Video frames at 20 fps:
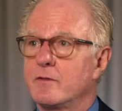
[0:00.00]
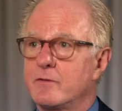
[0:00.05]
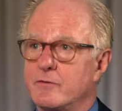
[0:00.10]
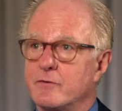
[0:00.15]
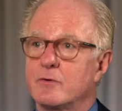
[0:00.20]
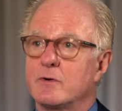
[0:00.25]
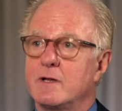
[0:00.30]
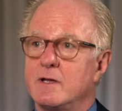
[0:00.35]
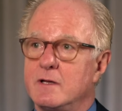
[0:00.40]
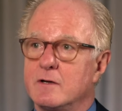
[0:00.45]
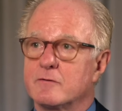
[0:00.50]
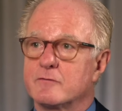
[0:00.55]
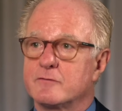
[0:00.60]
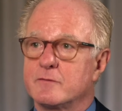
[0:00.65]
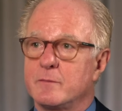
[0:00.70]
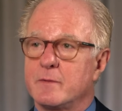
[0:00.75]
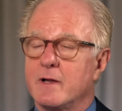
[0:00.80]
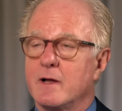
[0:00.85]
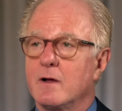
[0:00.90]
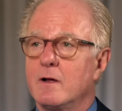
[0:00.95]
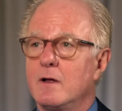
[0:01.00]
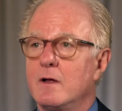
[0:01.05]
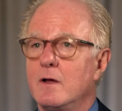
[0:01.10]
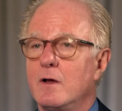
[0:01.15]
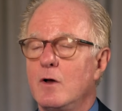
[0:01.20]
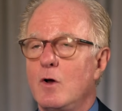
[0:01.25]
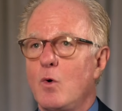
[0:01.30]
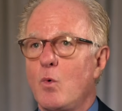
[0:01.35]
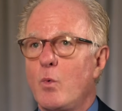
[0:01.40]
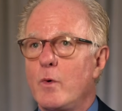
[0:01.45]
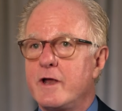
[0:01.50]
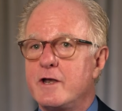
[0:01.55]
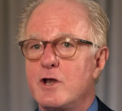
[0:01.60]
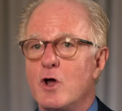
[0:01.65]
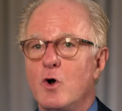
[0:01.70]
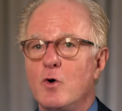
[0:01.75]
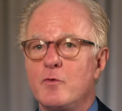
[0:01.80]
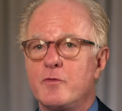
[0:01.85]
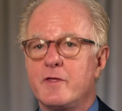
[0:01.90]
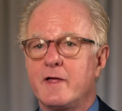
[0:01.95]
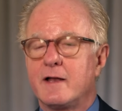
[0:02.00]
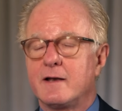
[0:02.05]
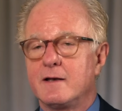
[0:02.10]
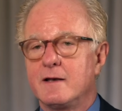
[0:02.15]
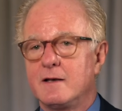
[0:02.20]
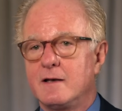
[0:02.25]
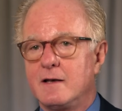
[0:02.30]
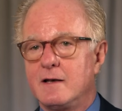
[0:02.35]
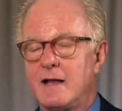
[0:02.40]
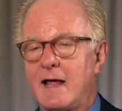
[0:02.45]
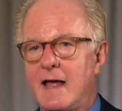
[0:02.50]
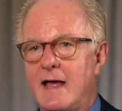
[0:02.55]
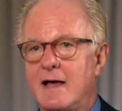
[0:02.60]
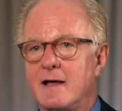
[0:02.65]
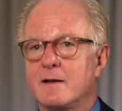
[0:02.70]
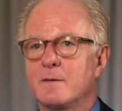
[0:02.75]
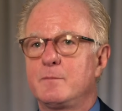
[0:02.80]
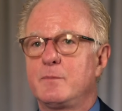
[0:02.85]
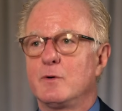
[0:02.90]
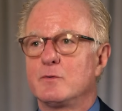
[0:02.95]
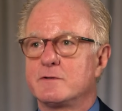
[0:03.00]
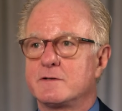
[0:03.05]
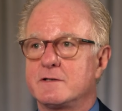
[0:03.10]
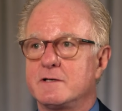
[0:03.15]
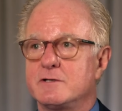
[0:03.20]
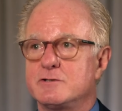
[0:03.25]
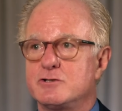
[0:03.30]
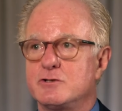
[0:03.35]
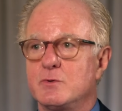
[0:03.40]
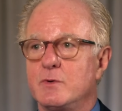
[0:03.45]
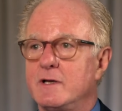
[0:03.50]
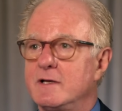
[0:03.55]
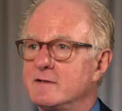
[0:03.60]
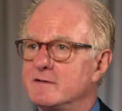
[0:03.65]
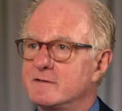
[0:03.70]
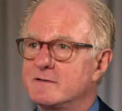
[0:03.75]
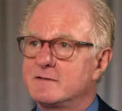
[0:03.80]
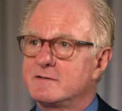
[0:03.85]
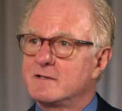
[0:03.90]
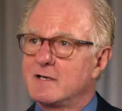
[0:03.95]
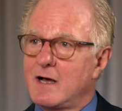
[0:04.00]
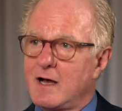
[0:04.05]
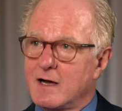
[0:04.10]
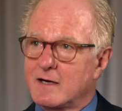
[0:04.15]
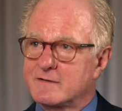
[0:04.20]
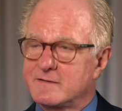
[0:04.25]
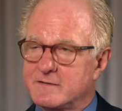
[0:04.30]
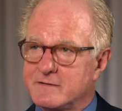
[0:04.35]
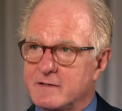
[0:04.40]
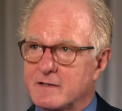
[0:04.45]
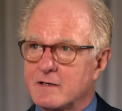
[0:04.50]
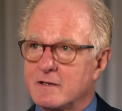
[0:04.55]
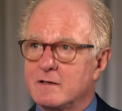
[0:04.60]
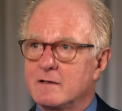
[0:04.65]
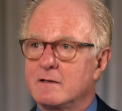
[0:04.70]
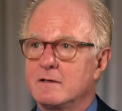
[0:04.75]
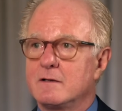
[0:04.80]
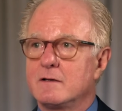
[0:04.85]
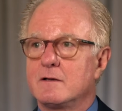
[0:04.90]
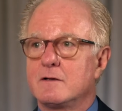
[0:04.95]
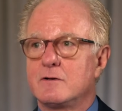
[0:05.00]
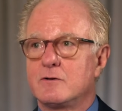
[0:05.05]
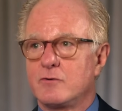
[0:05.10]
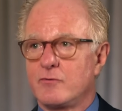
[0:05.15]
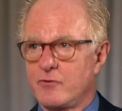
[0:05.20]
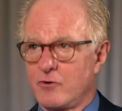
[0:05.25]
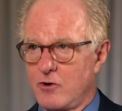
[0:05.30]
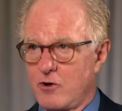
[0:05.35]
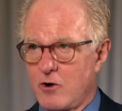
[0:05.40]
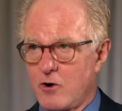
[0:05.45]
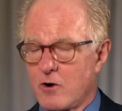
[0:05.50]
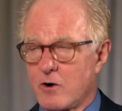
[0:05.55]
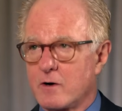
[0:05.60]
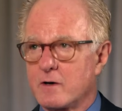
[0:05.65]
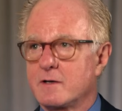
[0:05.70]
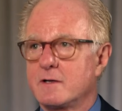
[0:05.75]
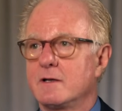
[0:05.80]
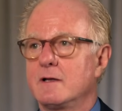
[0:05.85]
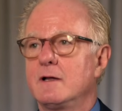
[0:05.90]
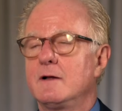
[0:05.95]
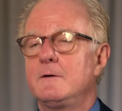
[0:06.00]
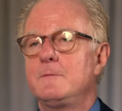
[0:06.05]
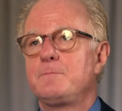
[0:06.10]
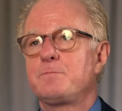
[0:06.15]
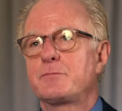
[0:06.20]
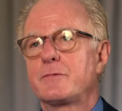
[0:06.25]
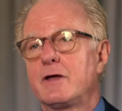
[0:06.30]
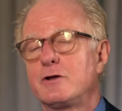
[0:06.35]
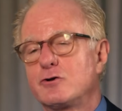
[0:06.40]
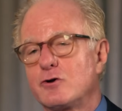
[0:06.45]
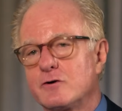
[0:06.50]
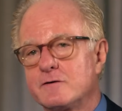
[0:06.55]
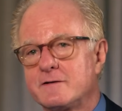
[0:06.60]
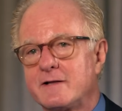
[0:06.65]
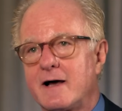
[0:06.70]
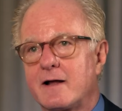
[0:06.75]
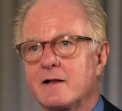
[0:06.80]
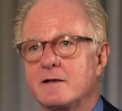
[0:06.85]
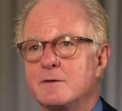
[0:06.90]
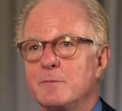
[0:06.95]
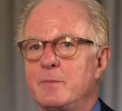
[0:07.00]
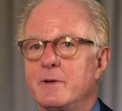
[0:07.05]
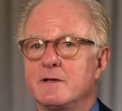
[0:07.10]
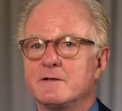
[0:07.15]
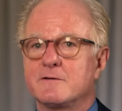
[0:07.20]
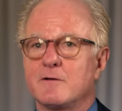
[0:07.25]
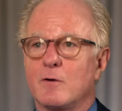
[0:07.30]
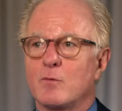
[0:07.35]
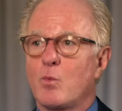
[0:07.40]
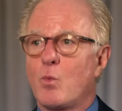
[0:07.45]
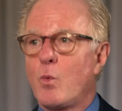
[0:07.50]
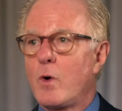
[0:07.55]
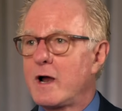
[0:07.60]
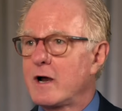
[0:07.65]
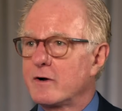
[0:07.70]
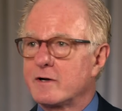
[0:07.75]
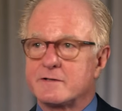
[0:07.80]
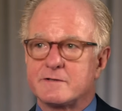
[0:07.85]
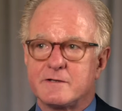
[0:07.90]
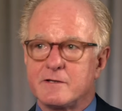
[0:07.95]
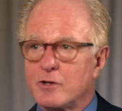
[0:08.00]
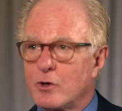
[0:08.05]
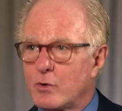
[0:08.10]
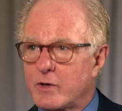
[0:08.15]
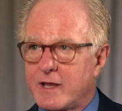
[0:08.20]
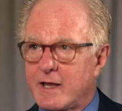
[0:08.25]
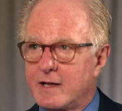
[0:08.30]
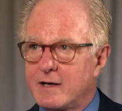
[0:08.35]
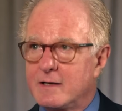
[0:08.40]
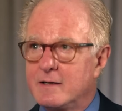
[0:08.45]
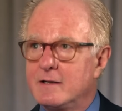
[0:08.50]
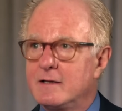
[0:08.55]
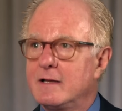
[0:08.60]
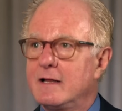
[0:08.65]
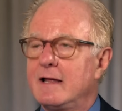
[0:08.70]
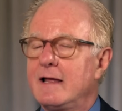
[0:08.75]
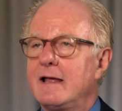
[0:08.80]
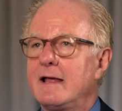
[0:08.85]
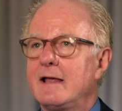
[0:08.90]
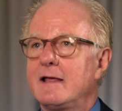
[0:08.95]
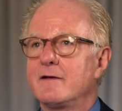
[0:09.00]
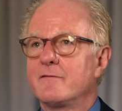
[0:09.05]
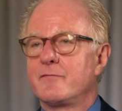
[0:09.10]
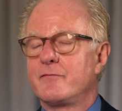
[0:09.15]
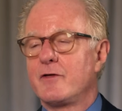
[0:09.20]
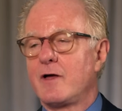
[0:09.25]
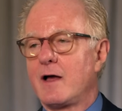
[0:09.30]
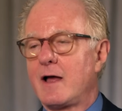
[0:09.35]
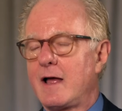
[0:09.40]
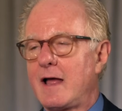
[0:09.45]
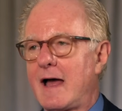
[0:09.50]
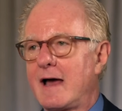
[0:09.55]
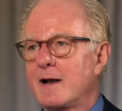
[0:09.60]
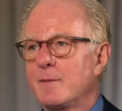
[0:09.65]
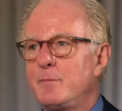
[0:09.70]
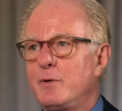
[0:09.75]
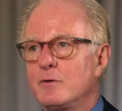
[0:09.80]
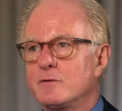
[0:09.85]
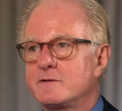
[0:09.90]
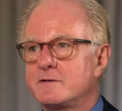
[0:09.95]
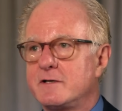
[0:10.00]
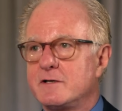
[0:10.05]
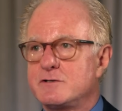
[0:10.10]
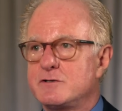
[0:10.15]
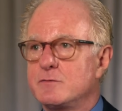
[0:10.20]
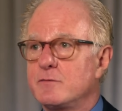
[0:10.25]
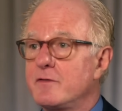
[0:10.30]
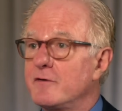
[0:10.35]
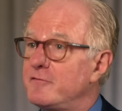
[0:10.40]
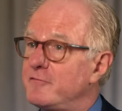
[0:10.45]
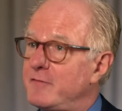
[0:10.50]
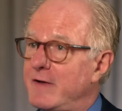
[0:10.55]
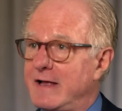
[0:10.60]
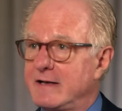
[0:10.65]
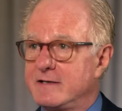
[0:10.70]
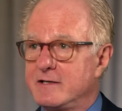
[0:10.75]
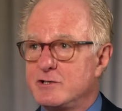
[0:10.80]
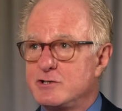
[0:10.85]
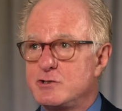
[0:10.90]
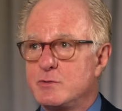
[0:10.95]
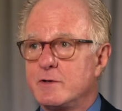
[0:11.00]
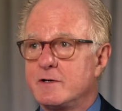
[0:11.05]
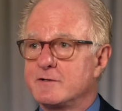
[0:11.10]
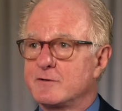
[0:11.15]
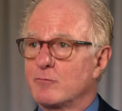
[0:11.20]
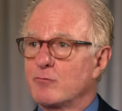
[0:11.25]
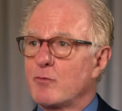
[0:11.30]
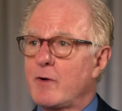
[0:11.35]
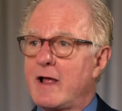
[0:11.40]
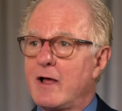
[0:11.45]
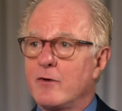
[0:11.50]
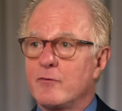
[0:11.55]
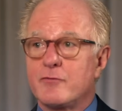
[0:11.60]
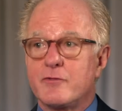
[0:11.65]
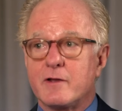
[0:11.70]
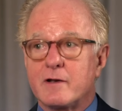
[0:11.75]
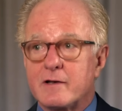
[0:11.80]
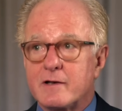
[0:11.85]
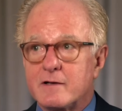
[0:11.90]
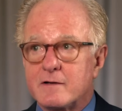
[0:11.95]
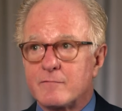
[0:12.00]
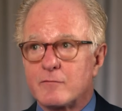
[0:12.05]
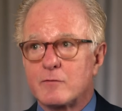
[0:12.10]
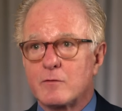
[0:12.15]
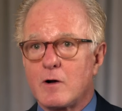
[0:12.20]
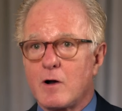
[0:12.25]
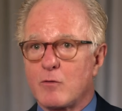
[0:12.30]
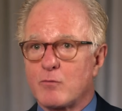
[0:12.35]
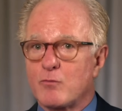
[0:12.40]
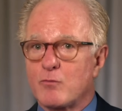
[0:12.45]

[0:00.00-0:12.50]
30 years from now. We know that adipose tissue is toxic to the heart. It turns out it depends on where it's located. If the adipose tissue, the fat tissue, is around the liver,